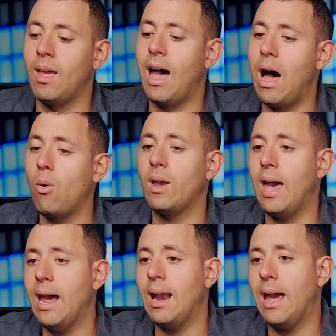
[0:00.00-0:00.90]
How
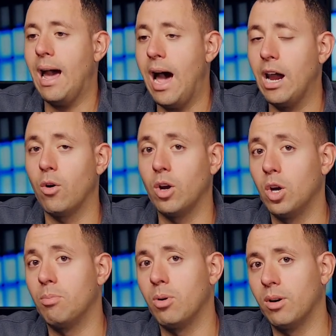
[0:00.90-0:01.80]
can I hire a
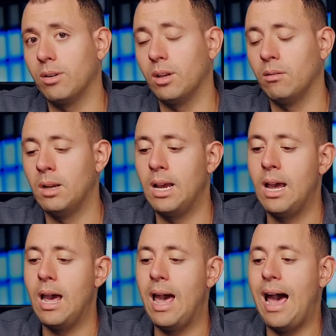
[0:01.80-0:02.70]
good person?
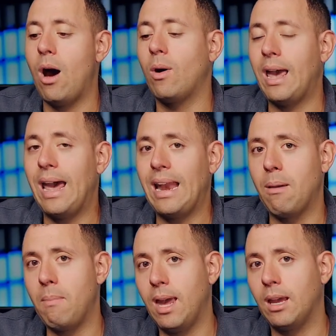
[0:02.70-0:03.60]
How can I
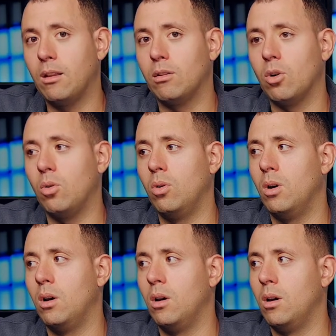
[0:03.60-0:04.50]
make it so,
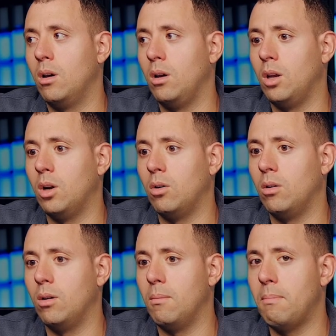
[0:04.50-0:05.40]
you know,
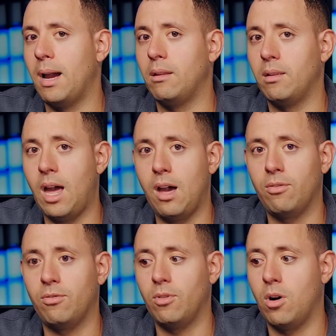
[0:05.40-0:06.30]
my
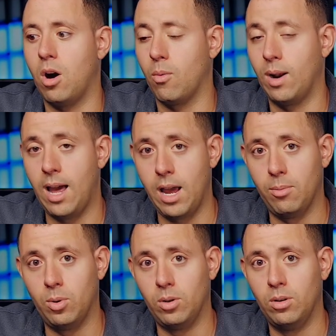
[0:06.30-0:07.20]
staff are
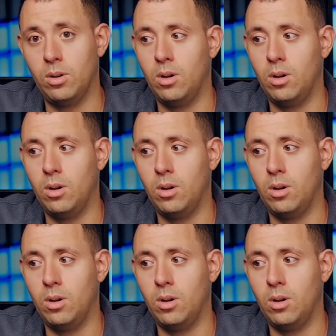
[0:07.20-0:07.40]
reliable?